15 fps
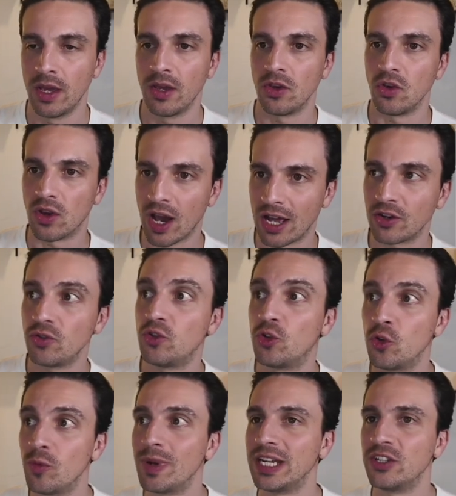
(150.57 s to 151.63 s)
You can't do
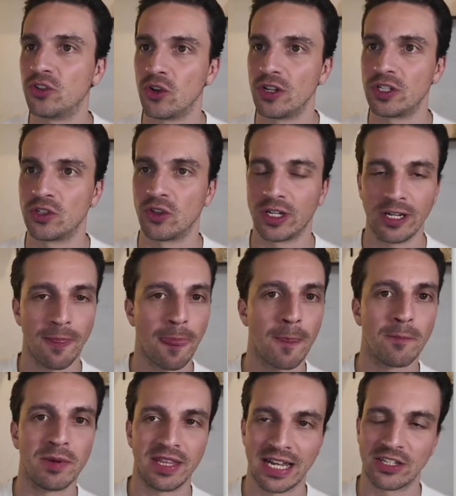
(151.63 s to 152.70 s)
too many searches on it,
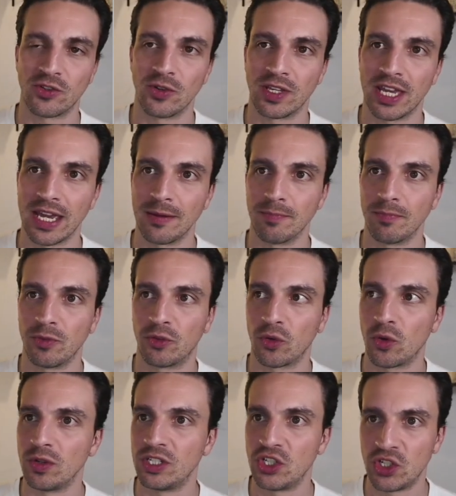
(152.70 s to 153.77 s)
but that's okay.
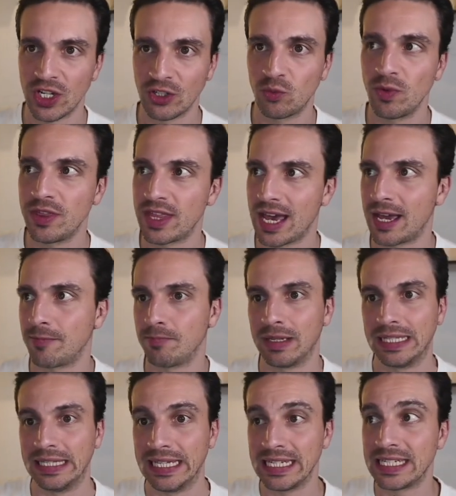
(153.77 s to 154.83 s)
So just with that,
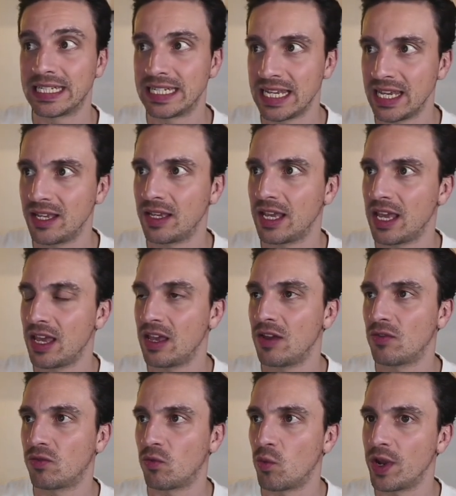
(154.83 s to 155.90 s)
let's see
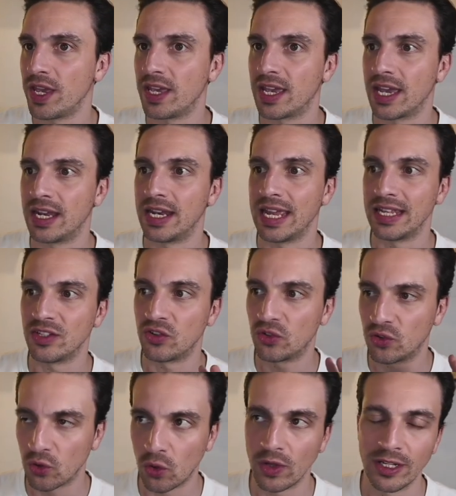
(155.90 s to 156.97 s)
if we can
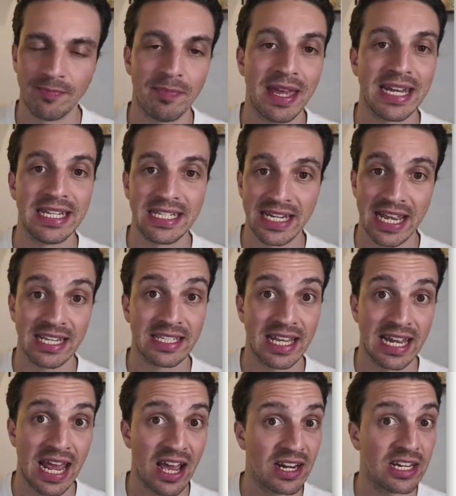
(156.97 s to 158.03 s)
install it and test
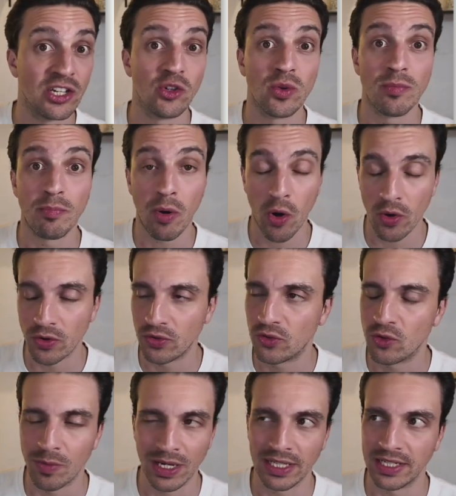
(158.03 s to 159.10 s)
that out and do a post
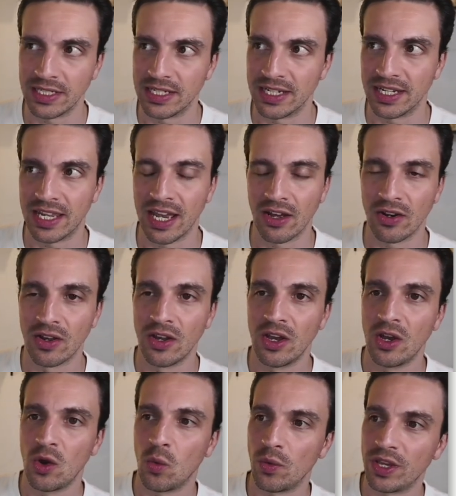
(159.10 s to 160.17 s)
to my LinkedIn account.
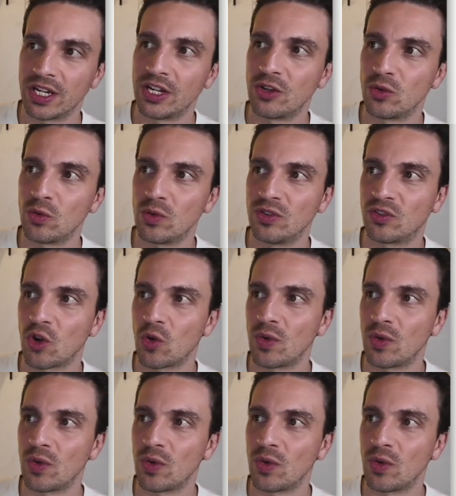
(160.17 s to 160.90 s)
What you're going to do is go